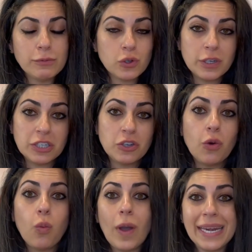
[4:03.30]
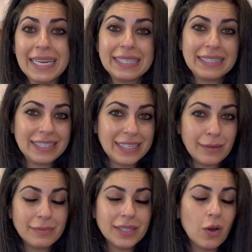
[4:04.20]
traditional whitening
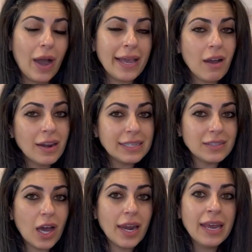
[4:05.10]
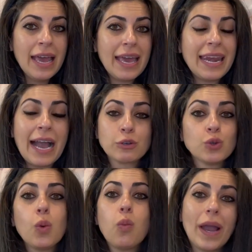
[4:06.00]
systems, so ICON is not an
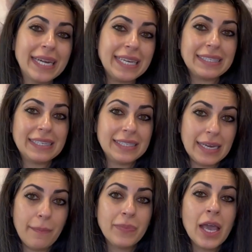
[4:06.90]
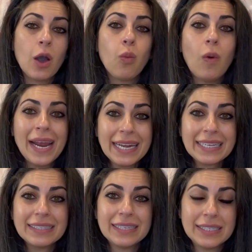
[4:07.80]
actual whitening system. A
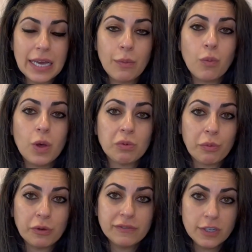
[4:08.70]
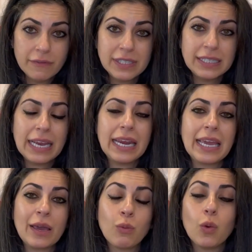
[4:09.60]
whitening system will remove surface
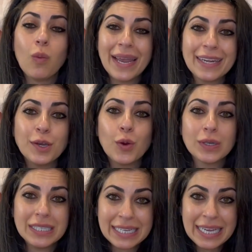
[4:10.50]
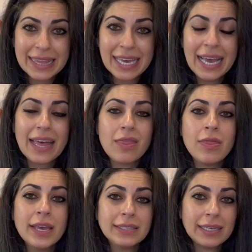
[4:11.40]
staining, it will whiten your teeth.
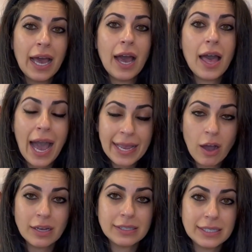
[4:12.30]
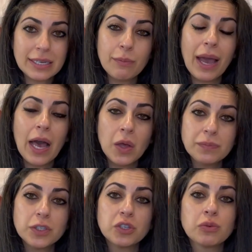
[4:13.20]
This ICON system
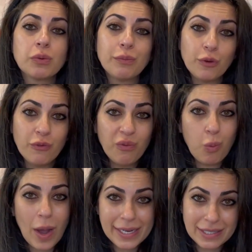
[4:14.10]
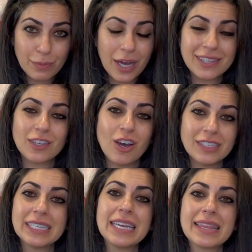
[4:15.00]
helps to remove white spots
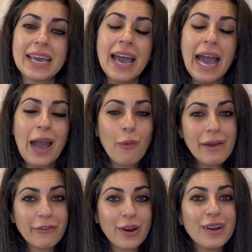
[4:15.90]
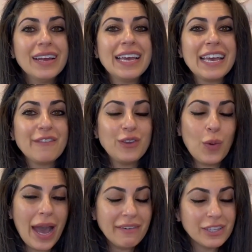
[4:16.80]
on teeth. However, if you
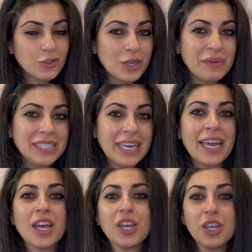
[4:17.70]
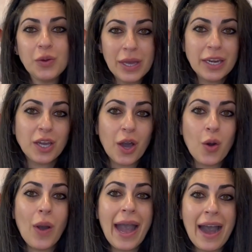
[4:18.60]
have the treatment done, you can
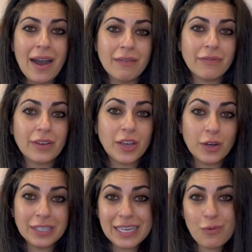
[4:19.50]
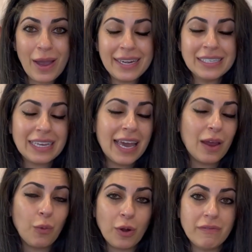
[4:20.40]
go have your teeth whitened and
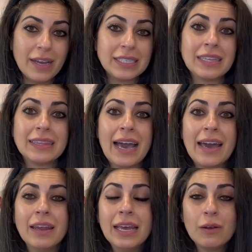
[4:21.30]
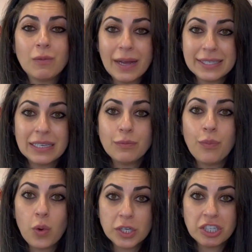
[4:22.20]
it won't affect it. That resin
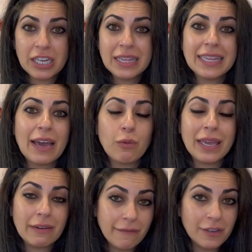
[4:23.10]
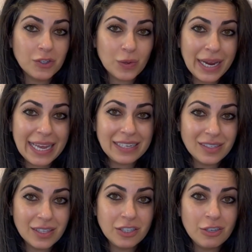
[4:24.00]
portion that we infiltrate
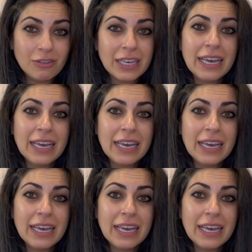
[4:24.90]
into the tooth,